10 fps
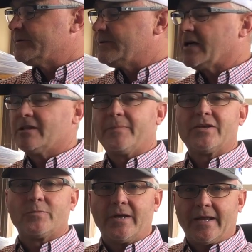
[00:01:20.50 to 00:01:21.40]
not the
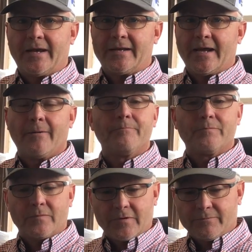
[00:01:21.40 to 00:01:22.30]
best way to get it down,
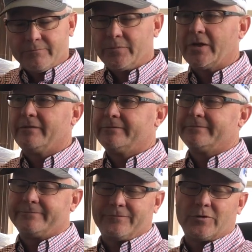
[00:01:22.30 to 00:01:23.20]
but
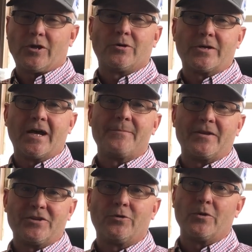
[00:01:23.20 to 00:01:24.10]
for a long time
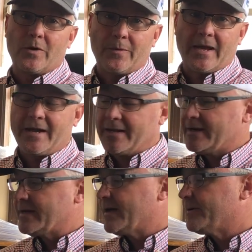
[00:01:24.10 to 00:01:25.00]
that's the only way we had to get
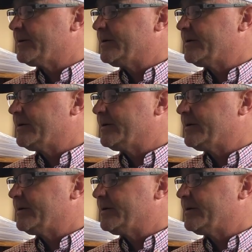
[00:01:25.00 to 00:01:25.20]
it down.